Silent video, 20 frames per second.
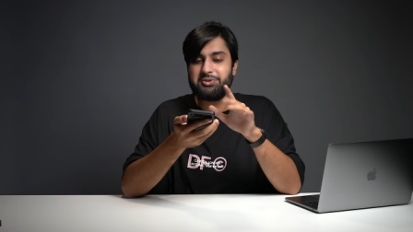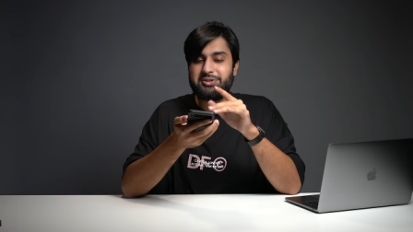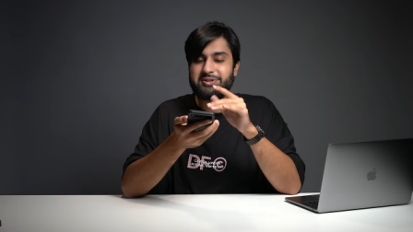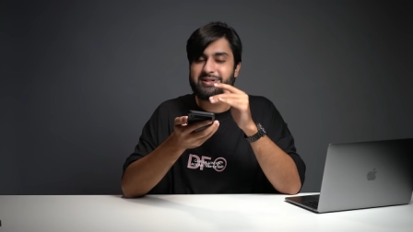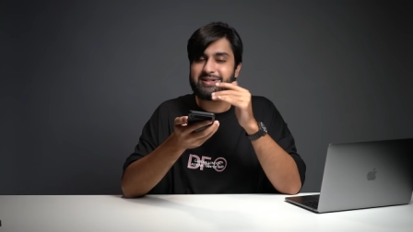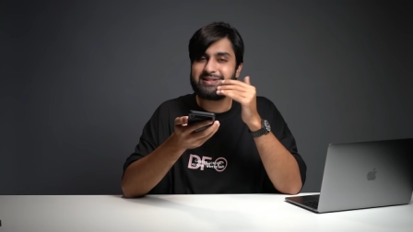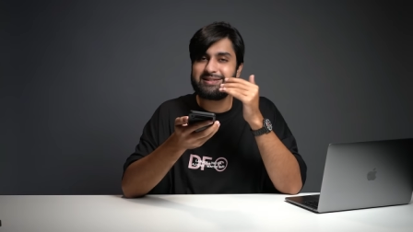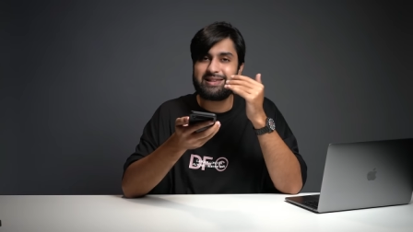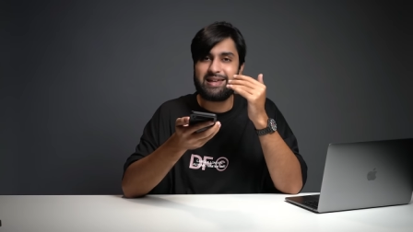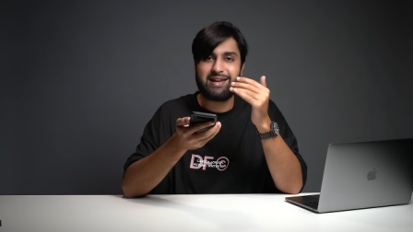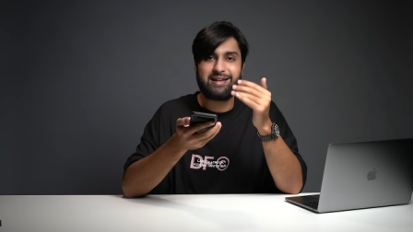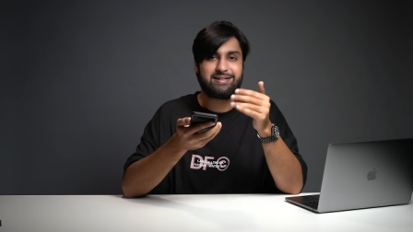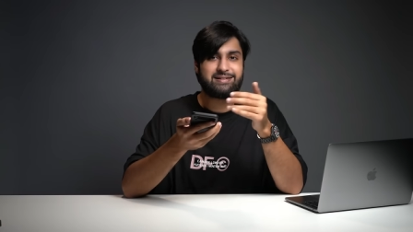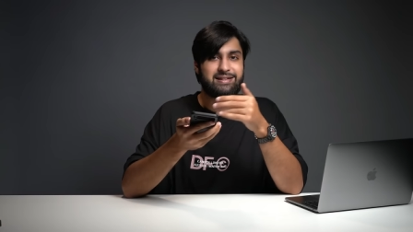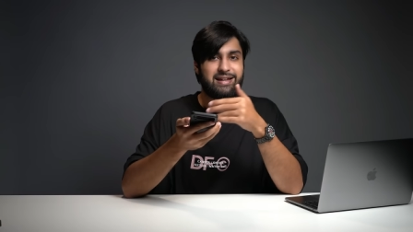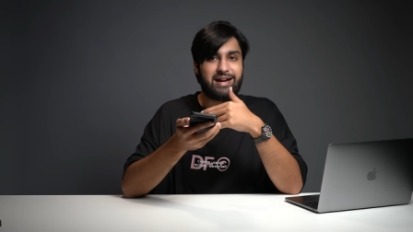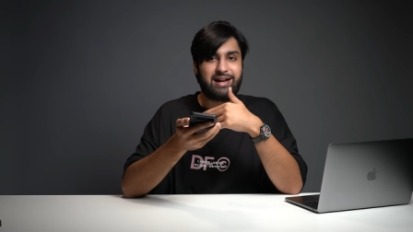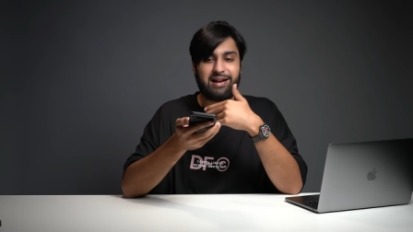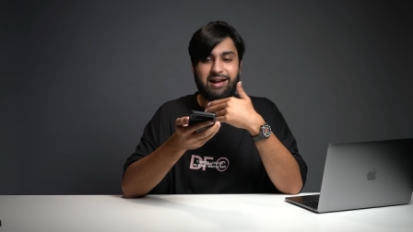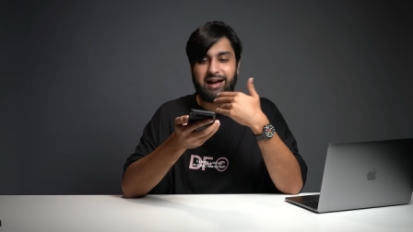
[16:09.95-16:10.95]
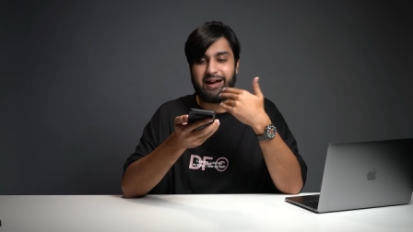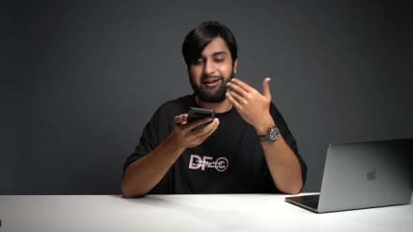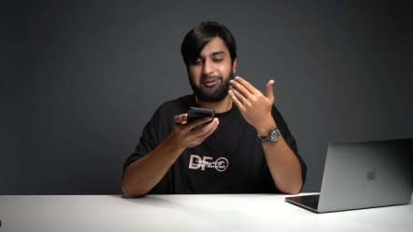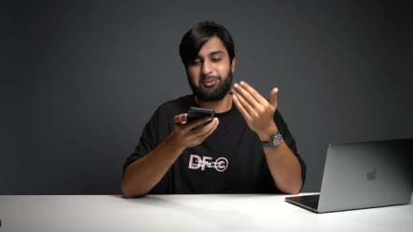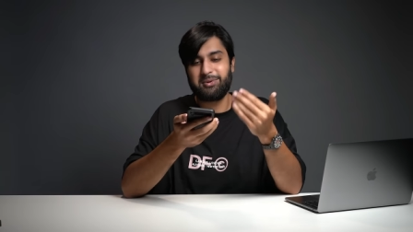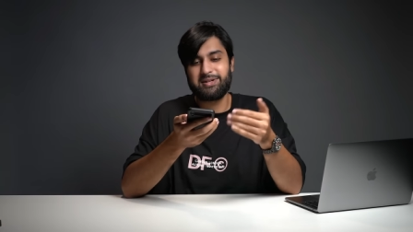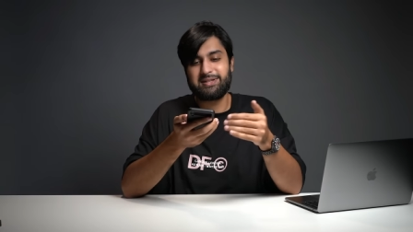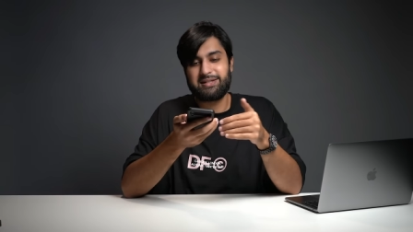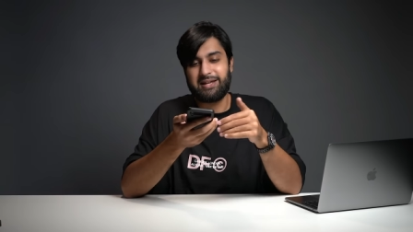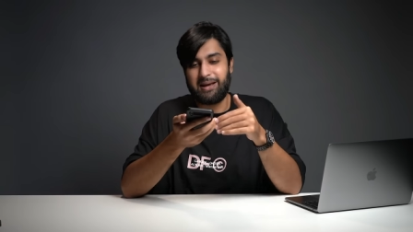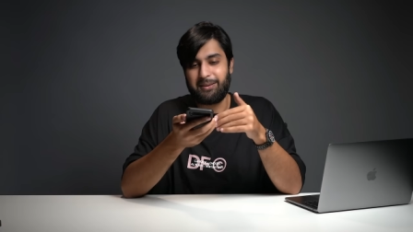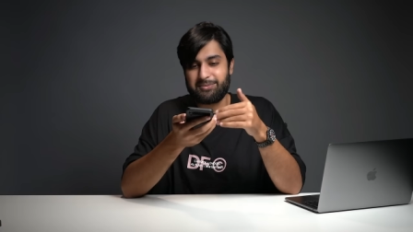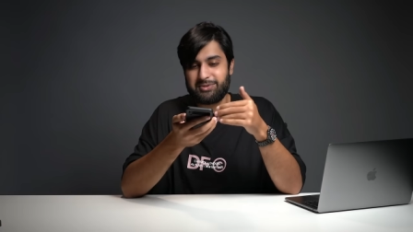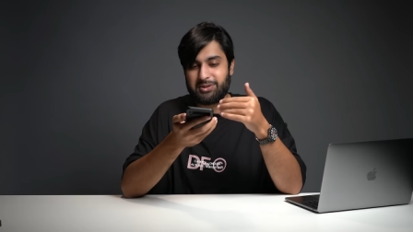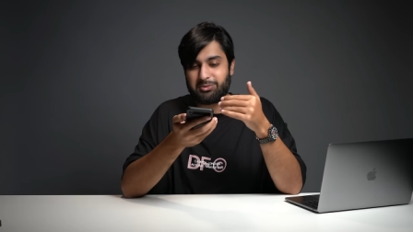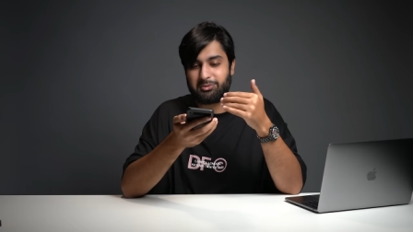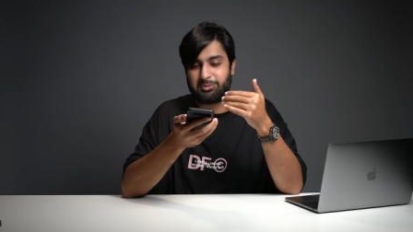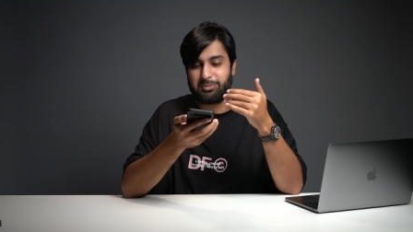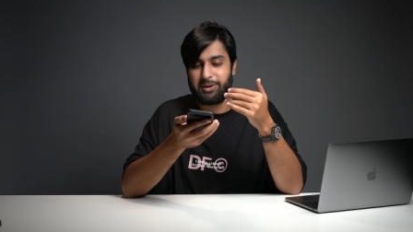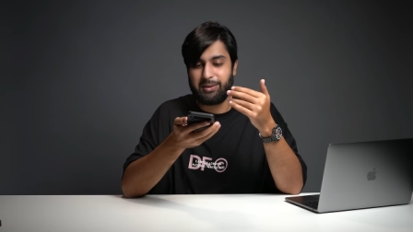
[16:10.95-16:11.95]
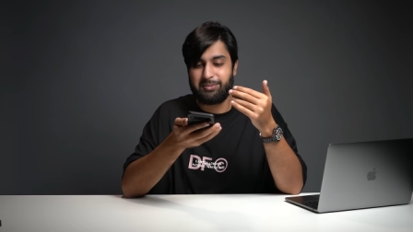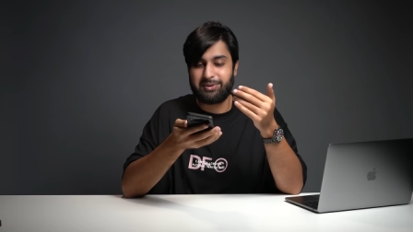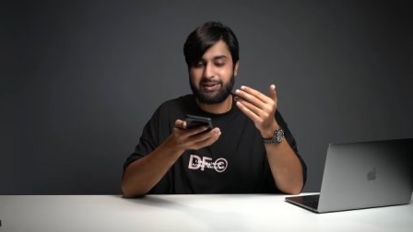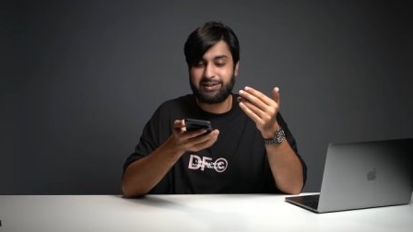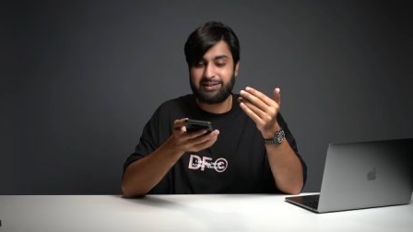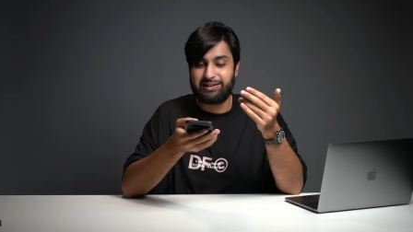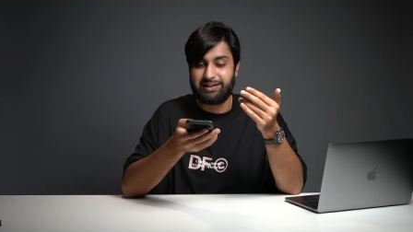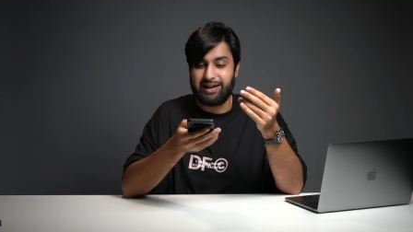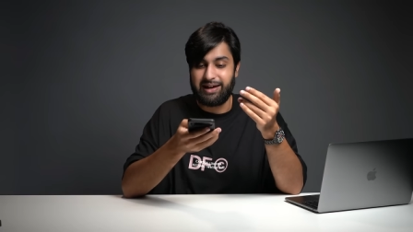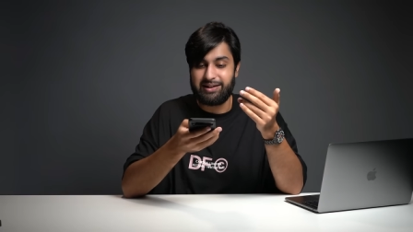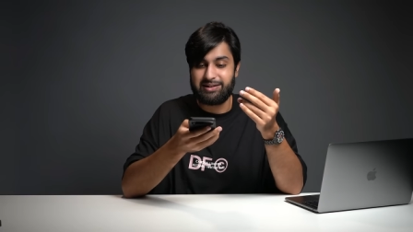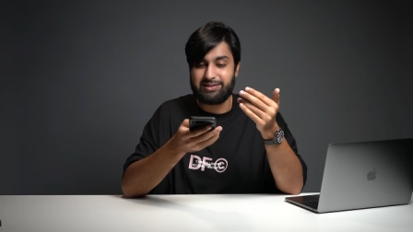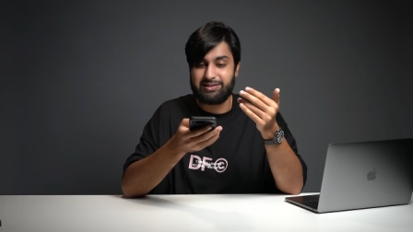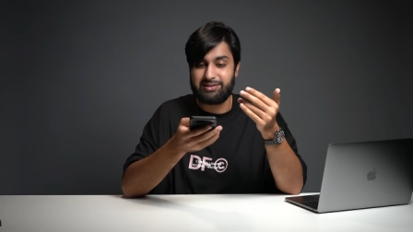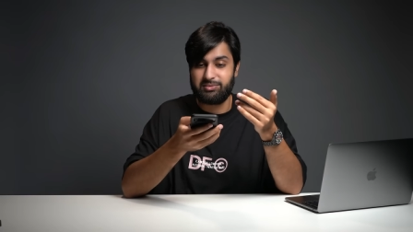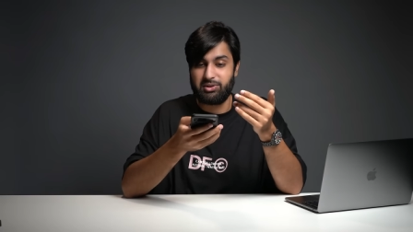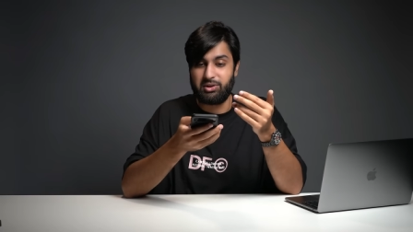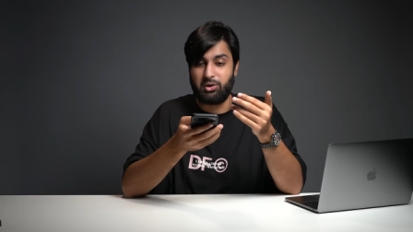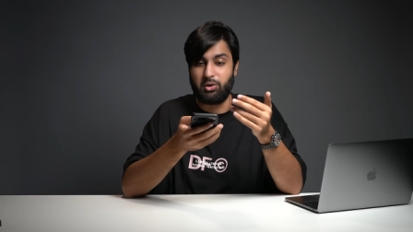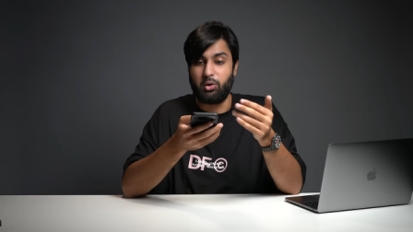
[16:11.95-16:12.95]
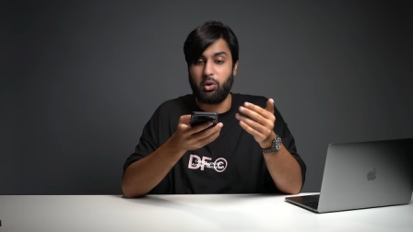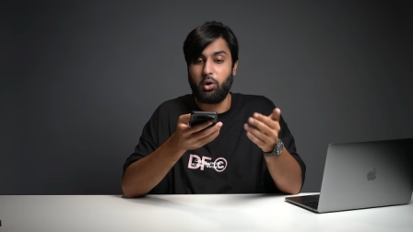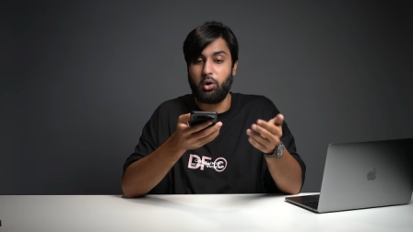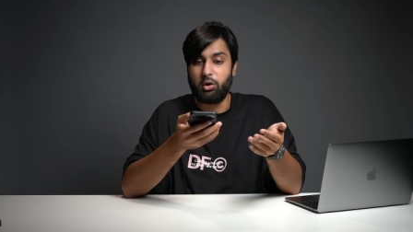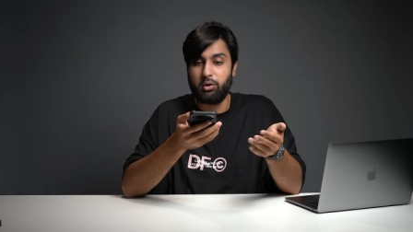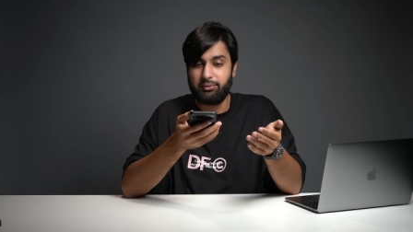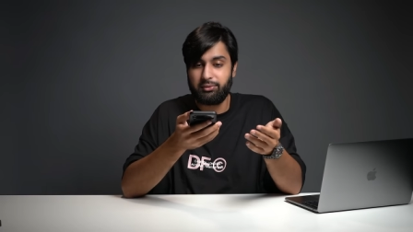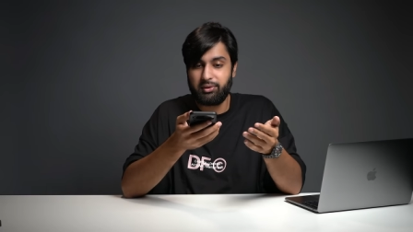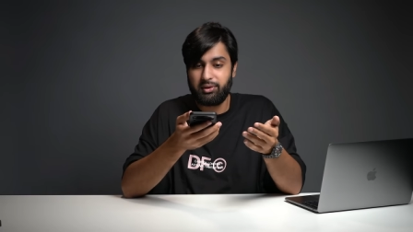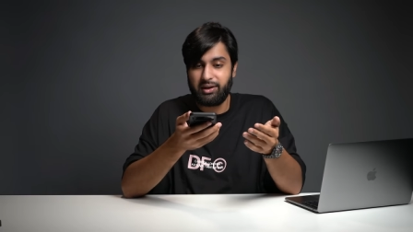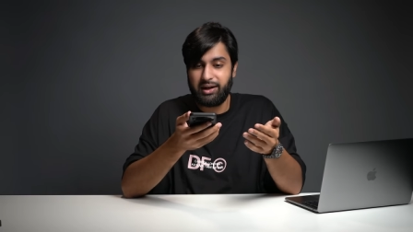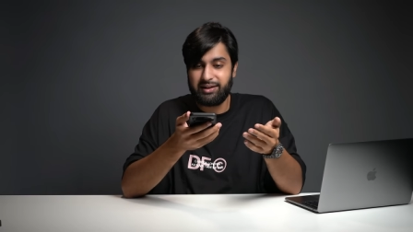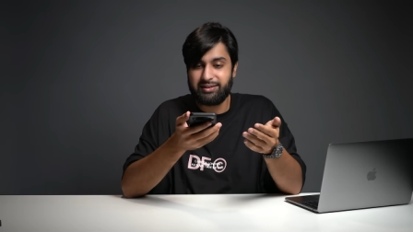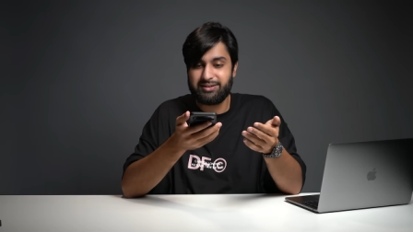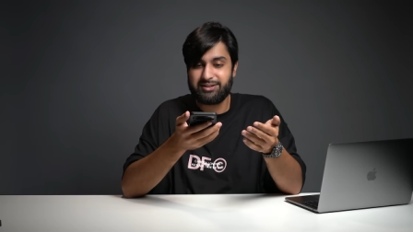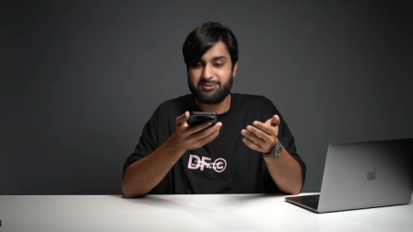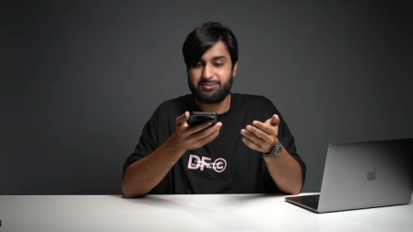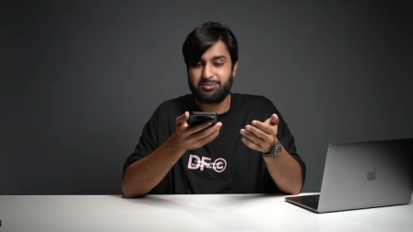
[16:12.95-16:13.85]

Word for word: are just things that I wish Samsung would be able to get, you know, over at this